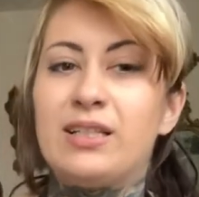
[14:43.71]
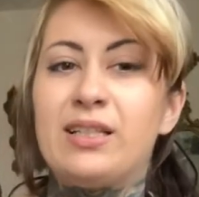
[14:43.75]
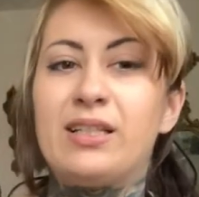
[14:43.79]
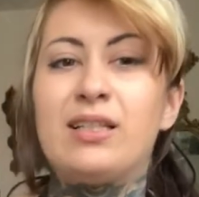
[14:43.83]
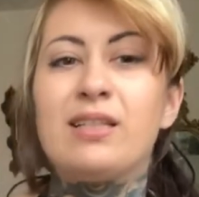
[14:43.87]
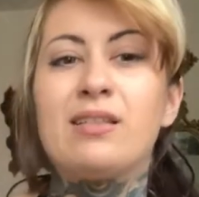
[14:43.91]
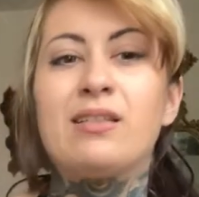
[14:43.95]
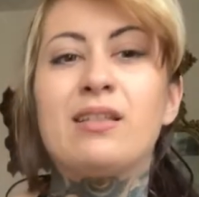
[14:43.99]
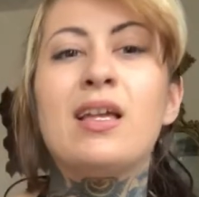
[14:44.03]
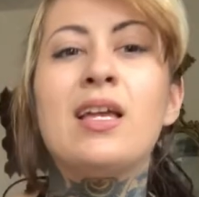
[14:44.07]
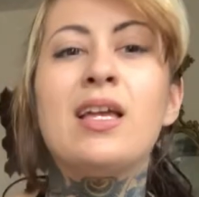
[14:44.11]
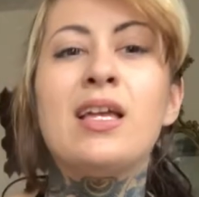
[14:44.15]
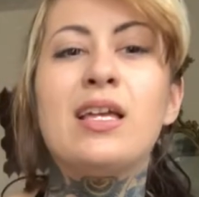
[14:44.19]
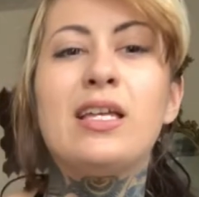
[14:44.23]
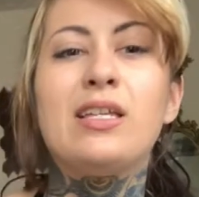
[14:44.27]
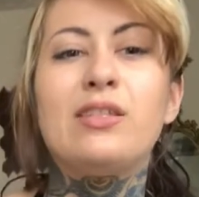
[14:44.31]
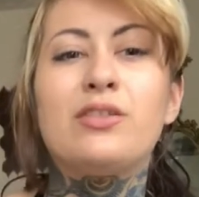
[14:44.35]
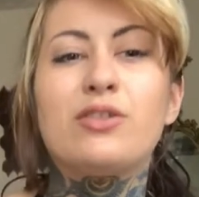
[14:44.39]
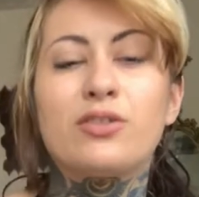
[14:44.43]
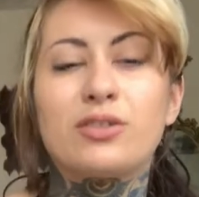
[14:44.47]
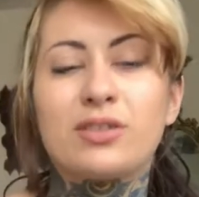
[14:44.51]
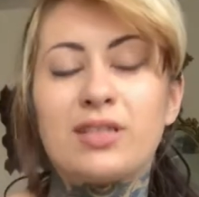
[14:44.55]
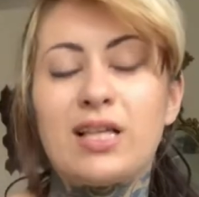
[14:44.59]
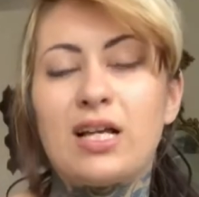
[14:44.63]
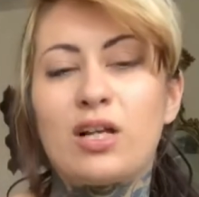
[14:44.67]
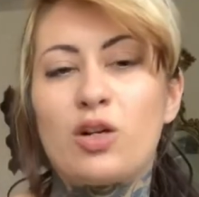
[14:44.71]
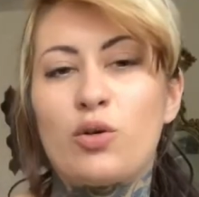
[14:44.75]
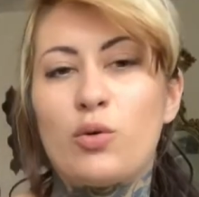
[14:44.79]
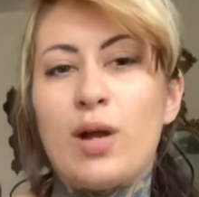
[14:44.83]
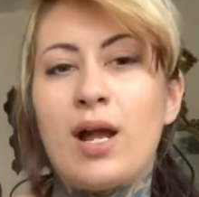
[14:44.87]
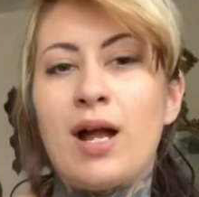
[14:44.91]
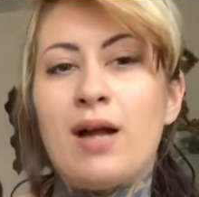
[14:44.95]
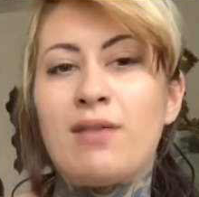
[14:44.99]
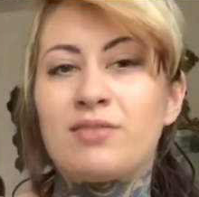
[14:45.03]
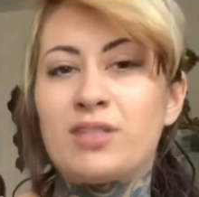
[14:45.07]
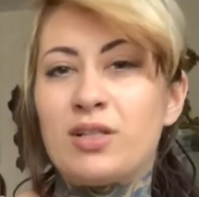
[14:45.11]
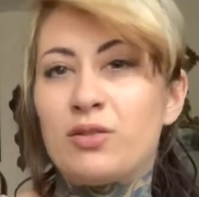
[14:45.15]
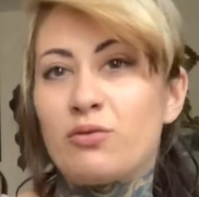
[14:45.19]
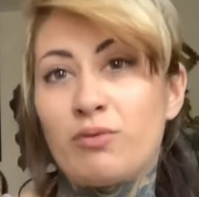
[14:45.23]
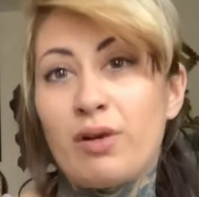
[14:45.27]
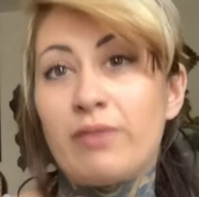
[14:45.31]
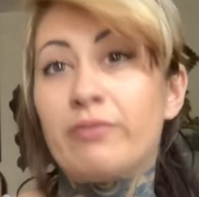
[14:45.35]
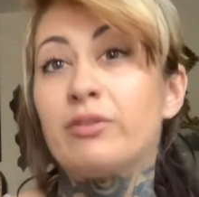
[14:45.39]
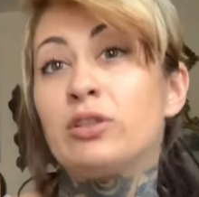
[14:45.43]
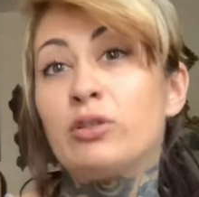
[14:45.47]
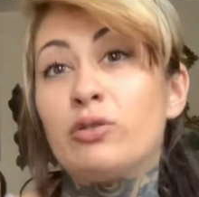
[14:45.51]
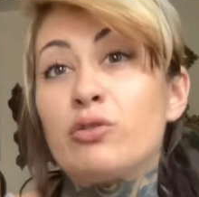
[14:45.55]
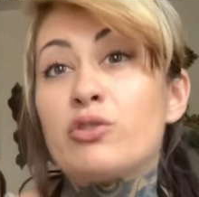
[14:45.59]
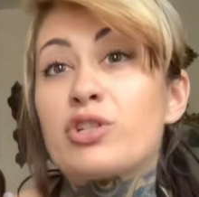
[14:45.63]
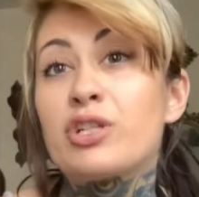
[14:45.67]
and he took that craft and
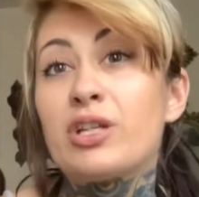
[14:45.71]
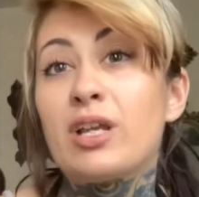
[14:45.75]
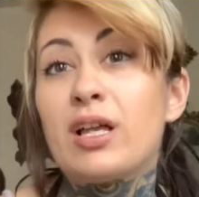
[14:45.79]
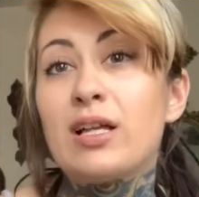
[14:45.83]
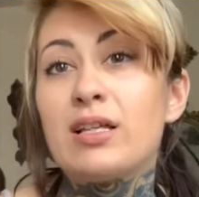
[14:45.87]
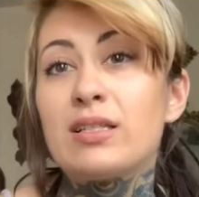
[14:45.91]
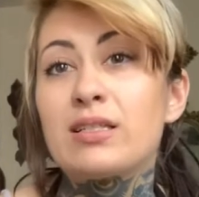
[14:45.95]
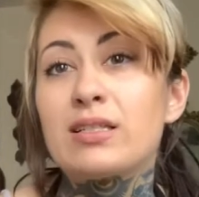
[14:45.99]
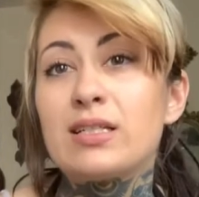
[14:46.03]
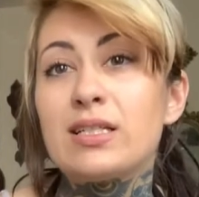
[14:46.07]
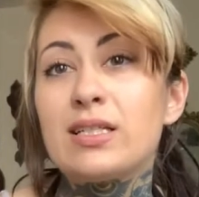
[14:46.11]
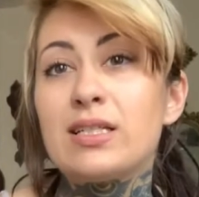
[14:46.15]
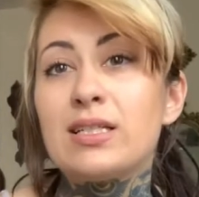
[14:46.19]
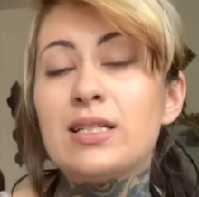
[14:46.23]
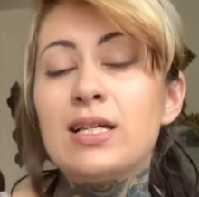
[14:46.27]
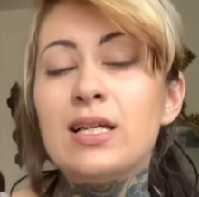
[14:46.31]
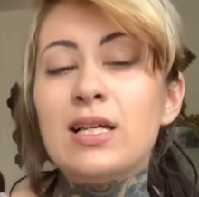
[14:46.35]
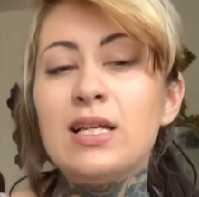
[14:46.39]
revolutionized it.